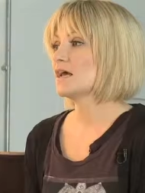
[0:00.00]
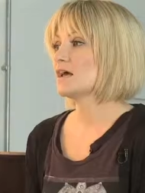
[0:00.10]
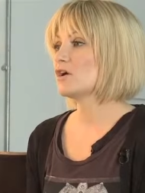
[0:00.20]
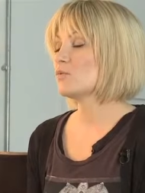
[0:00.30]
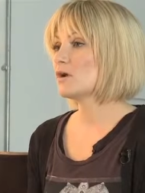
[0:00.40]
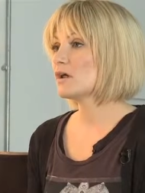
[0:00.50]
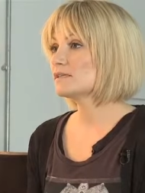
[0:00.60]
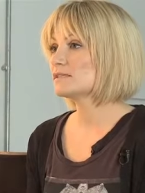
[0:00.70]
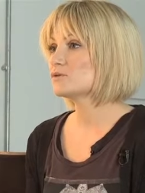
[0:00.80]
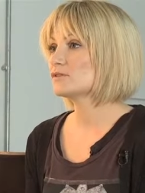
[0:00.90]
Uh, well, I
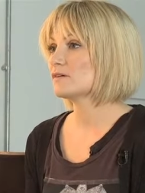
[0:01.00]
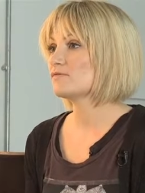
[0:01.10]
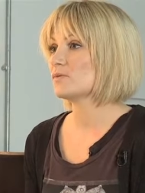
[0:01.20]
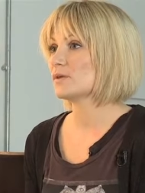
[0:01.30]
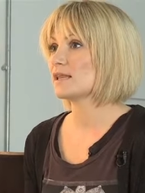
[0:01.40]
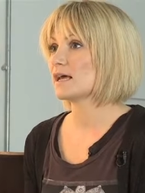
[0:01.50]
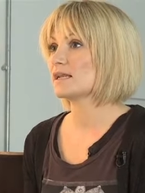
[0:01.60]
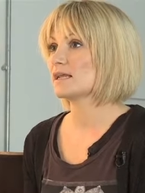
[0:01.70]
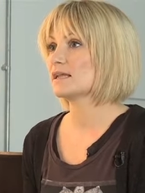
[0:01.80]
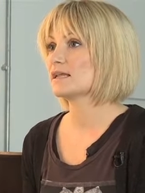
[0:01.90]
still suffer with
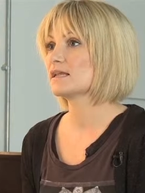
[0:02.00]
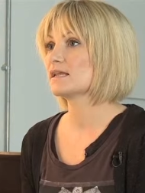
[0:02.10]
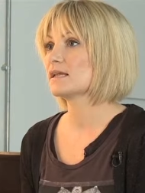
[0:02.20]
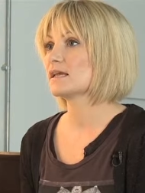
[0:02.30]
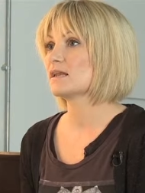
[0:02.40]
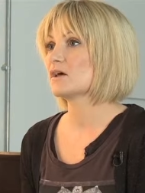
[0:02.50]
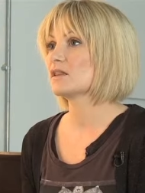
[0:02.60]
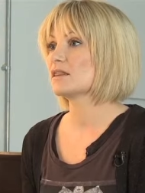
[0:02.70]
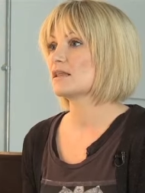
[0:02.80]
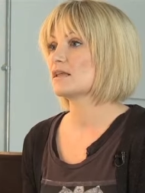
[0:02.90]
acne, and I
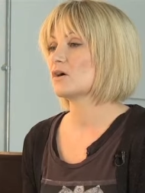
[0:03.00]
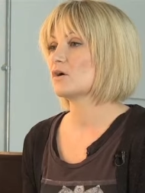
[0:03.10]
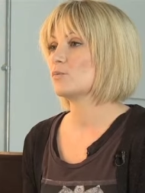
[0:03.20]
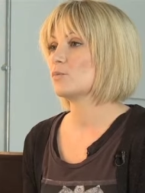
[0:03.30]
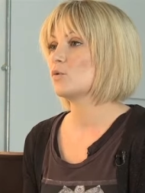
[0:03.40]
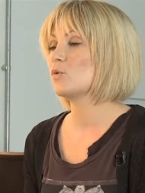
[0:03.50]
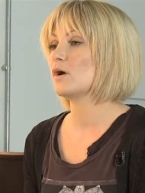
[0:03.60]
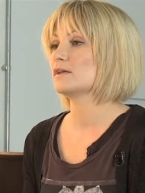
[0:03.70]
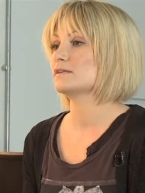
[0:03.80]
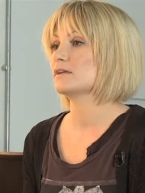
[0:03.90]
think I'm
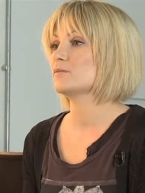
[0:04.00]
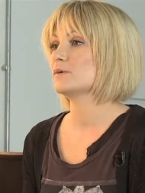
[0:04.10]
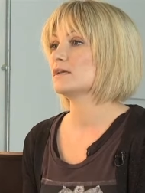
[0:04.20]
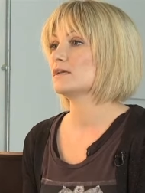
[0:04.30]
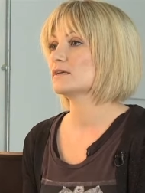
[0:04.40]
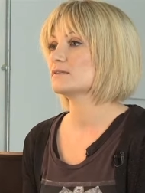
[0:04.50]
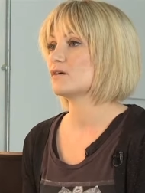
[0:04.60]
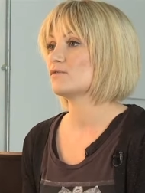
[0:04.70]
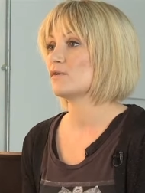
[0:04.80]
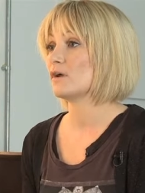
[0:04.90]
always going to be a
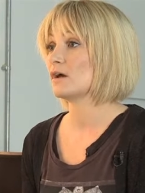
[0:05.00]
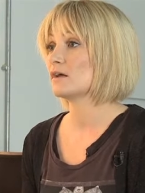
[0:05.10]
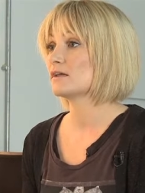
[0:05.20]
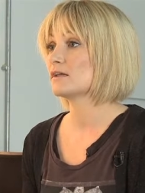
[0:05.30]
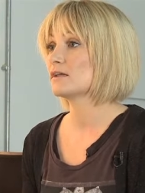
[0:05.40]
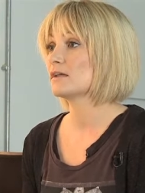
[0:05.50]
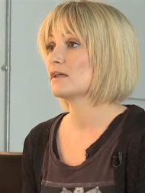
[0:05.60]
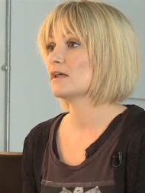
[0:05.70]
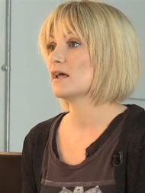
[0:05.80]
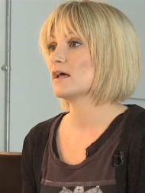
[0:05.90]
sufferer.
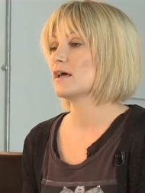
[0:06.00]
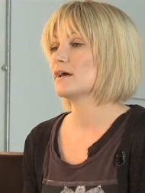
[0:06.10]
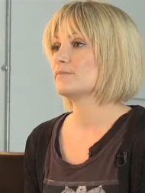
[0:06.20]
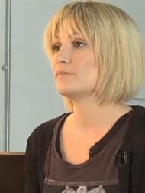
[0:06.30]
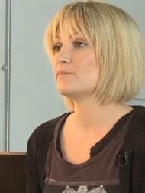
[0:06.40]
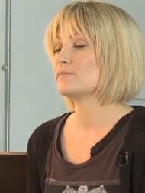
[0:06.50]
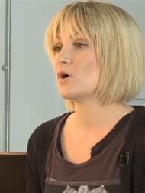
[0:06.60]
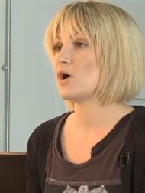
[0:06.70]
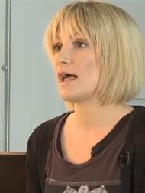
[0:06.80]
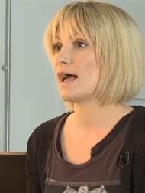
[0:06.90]
Um, but
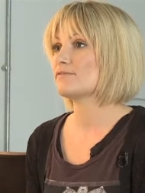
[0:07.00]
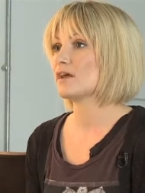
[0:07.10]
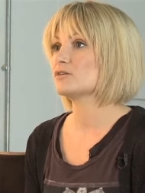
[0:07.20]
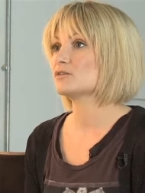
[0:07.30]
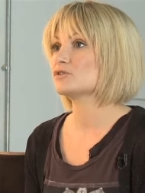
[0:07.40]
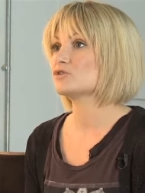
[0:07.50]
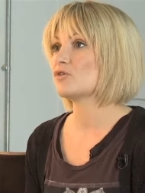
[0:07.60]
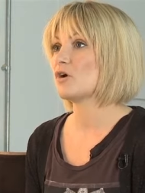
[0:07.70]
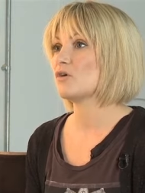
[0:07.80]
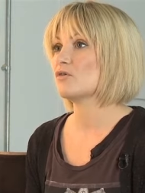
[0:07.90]
I have it under
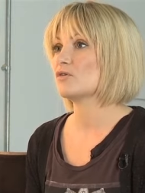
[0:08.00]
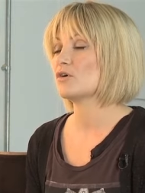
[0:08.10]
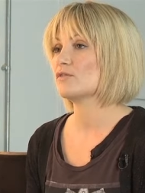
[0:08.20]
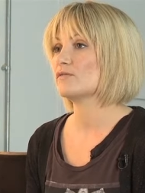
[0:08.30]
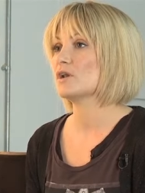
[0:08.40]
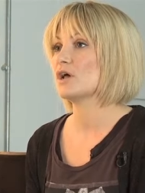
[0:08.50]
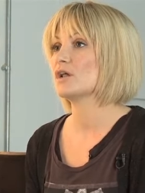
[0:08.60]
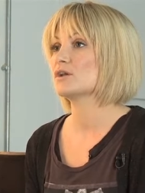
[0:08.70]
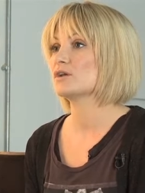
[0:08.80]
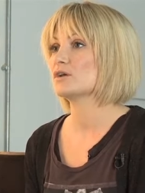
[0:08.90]
control. I've
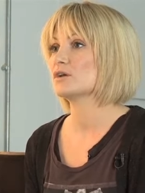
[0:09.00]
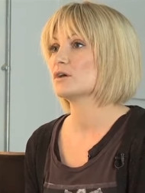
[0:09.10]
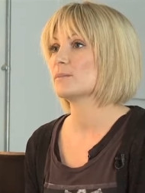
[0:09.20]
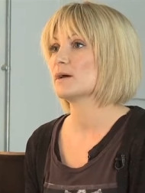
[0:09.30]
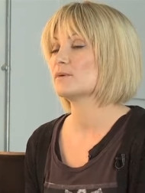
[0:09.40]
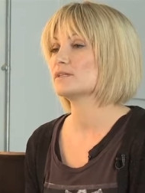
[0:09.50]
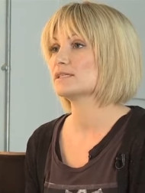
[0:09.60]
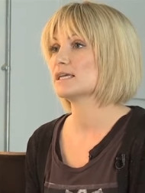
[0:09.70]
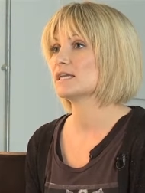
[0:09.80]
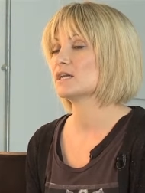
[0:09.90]
learned about my
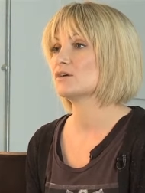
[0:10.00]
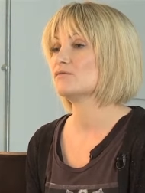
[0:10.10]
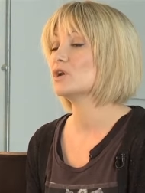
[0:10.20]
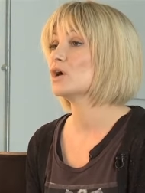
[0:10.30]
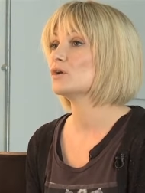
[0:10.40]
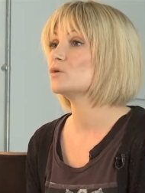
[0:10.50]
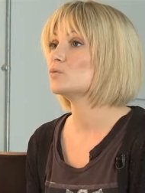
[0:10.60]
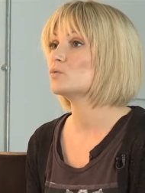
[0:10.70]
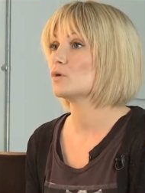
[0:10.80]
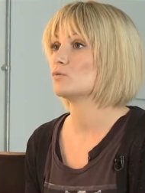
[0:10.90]
skin and I've learned
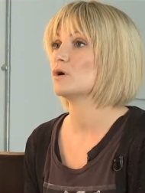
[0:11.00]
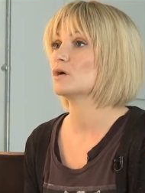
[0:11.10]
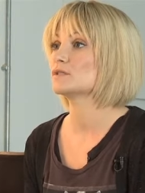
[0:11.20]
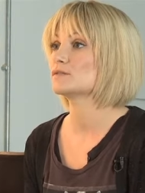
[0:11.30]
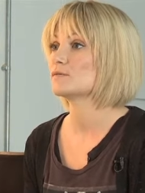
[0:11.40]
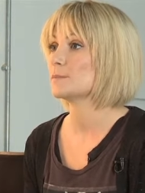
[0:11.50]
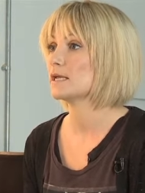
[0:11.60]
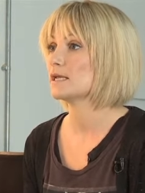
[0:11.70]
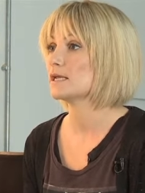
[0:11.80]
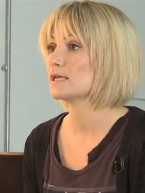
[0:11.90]
what works for
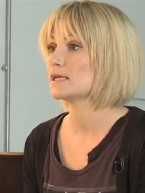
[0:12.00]
me.